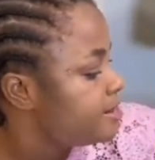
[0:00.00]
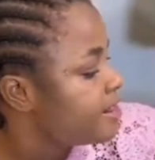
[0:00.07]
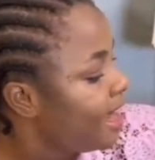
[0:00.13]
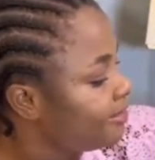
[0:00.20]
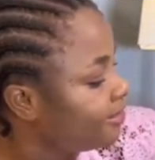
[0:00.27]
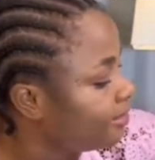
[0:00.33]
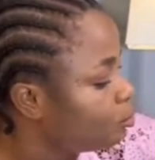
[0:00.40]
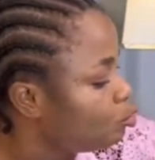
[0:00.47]

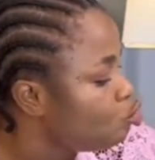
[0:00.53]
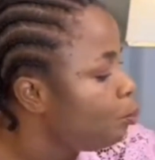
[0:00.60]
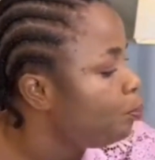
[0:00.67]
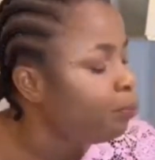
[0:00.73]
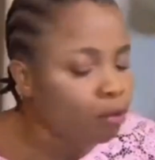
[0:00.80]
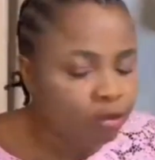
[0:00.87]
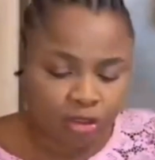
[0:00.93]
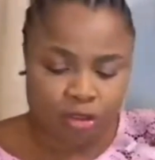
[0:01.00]
Next,
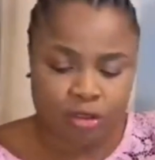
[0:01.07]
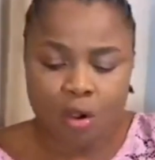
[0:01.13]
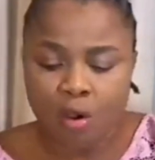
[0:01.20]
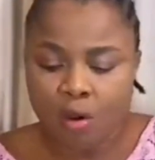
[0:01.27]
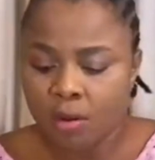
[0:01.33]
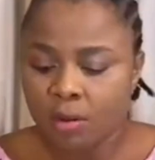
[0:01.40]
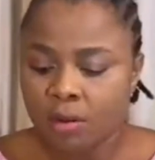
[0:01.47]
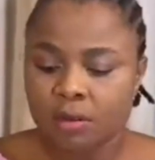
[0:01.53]
we'll put
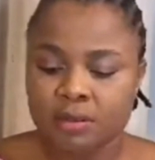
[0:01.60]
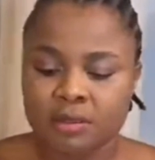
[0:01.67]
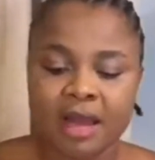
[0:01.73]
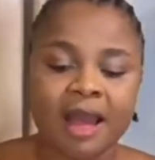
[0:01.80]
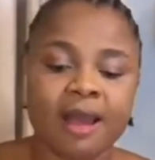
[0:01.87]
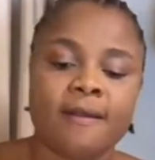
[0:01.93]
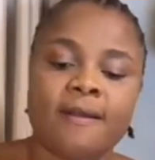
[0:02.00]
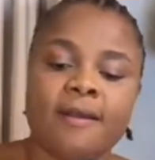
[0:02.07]
your
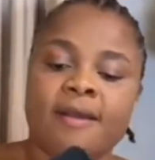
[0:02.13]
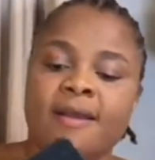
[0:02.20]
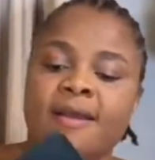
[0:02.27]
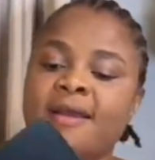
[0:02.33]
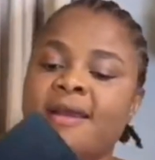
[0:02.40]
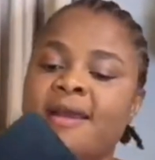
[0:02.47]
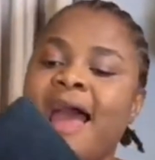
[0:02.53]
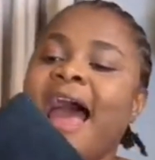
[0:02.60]

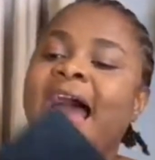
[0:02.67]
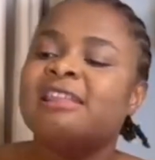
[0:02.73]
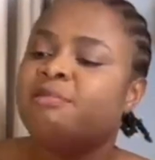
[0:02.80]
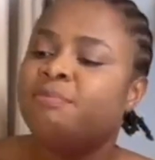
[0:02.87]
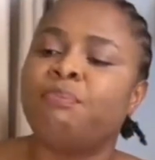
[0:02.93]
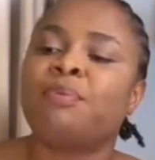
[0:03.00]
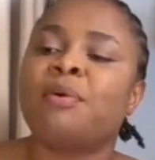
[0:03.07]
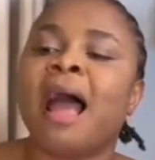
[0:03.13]

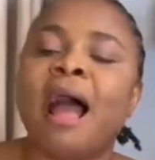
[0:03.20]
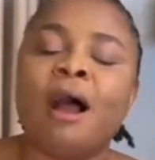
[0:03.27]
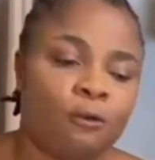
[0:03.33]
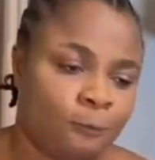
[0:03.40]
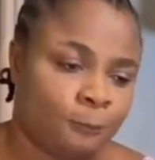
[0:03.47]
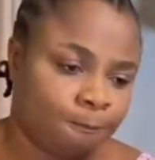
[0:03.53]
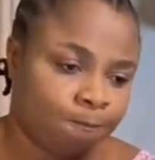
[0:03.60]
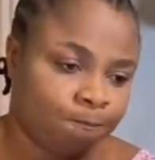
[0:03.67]
eyes
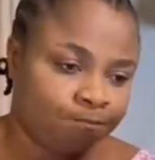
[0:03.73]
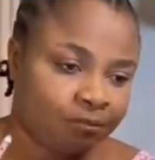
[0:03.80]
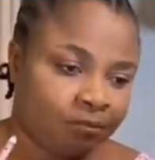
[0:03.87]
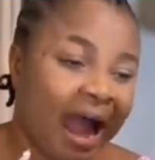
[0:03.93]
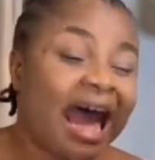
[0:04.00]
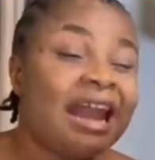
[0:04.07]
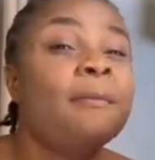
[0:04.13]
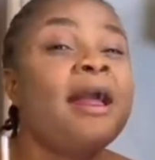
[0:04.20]
brown.
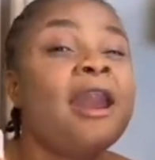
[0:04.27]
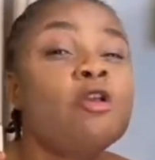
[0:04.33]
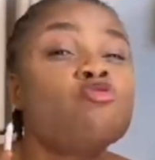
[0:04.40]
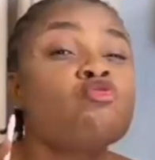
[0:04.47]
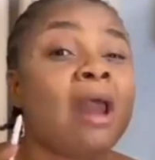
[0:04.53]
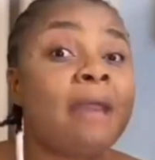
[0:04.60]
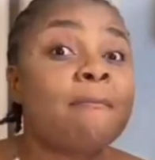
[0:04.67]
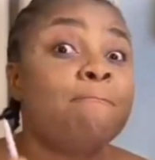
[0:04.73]
I normally
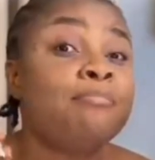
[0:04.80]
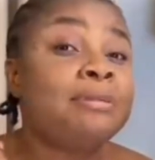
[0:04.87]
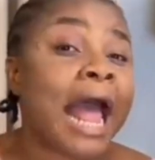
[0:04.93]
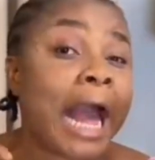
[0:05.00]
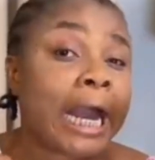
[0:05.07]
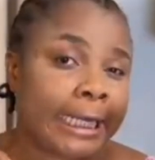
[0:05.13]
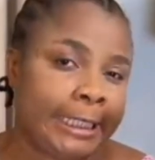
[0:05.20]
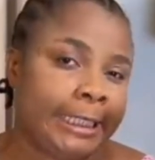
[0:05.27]
do like
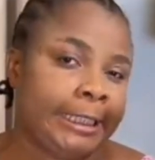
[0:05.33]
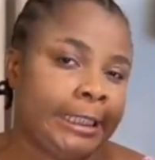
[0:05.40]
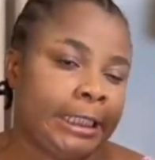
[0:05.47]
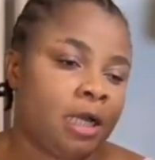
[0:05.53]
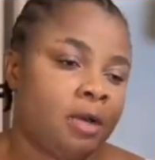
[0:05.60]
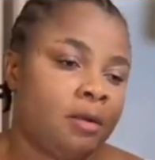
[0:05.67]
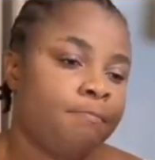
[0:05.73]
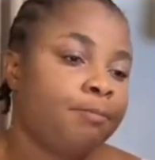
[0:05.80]
black
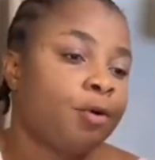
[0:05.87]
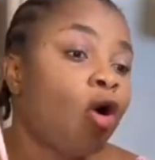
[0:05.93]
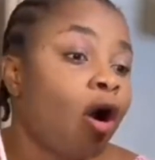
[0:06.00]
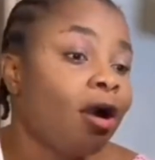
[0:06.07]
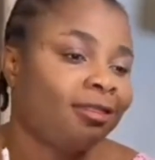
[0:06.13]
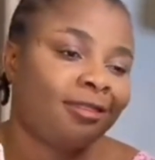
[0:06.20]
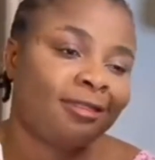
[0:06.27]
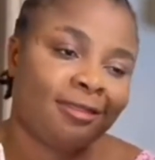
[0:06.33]

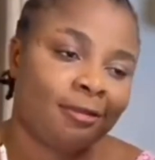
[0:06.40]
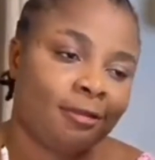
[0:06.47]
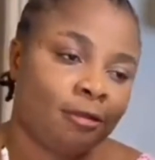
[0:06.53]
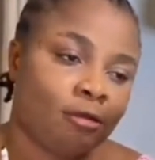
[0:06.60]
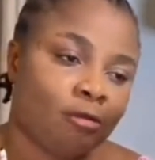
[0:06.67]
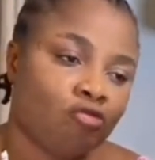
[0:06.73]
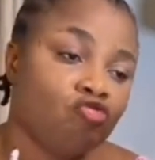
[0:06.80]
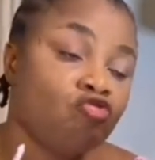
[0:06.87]
because
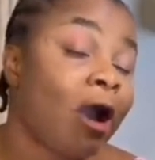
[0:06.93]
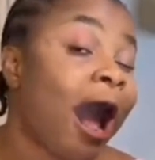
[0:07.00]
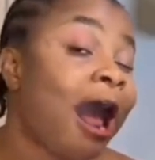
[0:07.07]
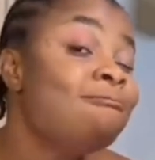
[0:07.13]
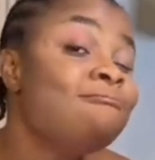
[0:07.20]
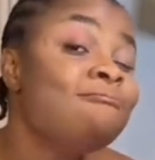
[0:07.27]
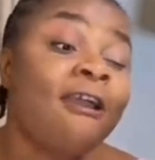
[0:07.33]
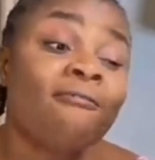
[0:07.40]
you
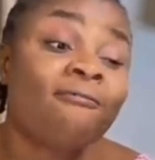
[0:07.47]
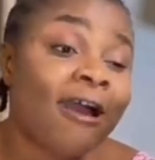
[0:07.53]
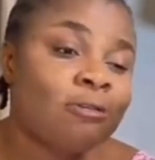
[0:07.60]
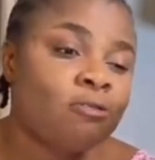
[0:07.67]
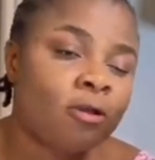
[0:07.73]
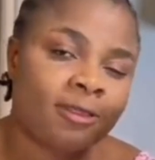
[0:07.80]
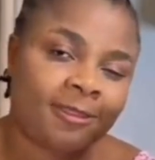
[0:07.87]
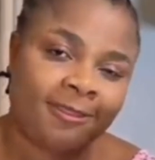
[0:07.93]
can
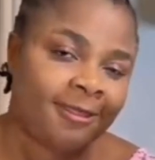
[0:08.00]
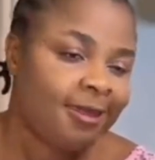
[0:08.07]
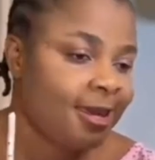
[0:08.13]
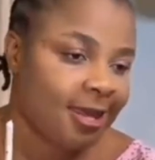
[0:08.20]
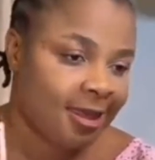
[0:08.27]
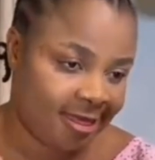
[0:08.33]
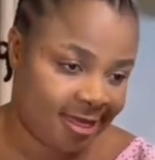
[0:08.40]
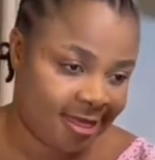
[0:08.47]
never not
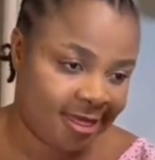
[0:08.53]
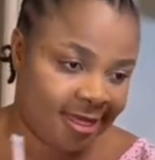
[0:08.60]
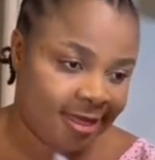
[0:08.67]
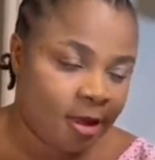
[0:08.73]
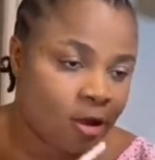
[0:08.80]
see it.